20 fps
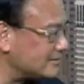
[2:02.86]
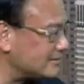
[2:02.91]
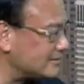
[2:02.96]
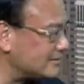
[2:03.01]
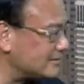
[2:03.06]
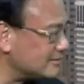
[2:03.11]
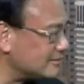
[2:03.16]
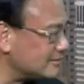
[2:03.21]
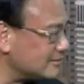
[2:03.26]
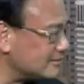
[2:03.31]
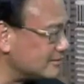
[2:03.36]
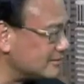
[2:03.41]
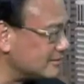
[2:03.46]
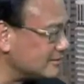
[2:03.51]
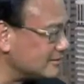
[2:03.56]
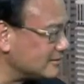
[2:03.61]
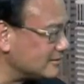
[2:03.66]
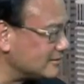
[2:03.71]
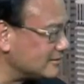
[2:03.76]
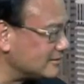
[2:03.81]

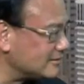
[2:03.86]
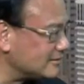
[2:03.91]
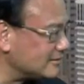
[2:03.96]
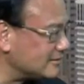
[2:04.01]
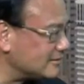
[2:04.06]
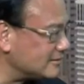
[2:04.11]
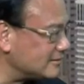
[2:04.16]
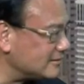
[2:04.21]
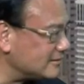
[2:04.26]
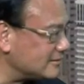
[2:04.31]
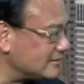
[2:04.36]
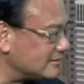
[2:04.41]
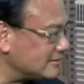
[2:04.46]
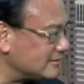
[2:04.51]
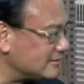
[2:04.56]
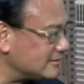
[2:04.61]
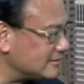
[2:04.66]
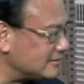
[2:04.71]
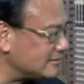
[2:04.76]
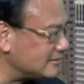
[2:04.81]

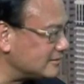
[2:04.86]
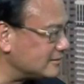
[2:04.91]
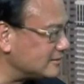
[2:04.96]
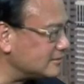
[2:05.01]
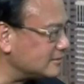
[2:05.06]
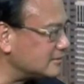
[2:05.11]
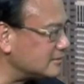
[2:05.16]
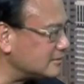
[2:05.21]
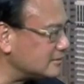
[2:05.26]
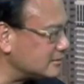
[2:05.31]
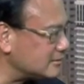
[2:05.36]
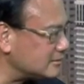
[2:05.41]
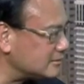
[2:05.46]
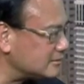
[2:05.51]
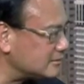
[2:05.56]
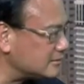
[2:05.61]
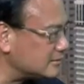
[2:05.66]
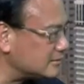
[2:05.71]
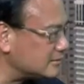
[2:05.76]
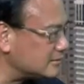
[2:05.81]

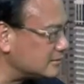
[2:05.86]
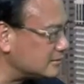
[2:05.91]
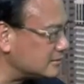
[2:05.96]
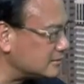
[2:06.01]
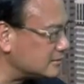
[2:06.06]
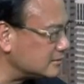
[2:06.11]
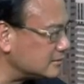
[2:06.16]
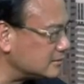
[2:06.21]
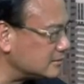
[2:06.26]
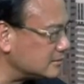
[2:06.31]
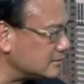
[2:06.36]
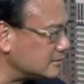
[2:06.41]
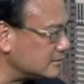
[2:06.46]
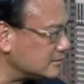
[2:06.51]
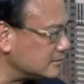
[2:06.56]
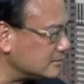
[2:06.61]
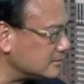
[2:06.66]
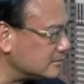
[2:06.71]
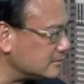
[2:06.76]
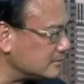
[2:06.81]

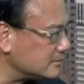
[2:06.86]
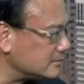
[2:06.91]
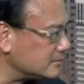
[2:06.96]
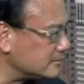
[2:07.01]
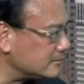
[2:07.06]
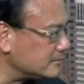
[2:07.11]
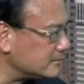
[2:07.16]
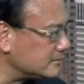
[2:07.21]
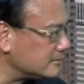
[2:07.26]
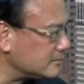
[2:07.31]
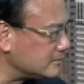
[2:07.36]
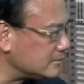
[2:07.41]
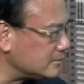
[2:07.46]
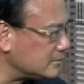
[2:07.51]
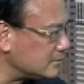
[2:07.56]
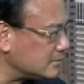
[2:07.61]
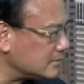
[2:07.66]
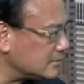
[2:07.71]
The person shown says nothing.